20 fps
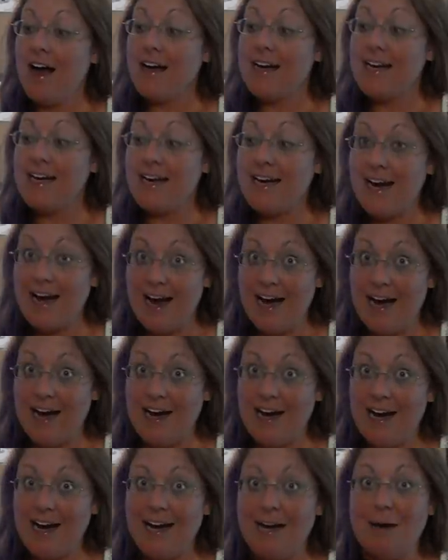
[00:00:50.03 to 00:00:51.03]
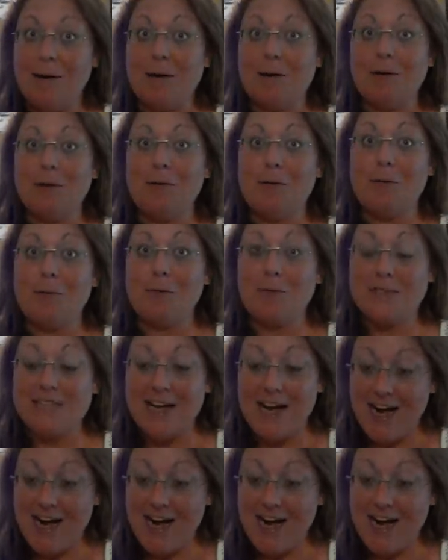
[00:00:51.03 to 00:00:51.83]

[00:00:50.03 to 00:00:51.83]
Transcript: yeah, I was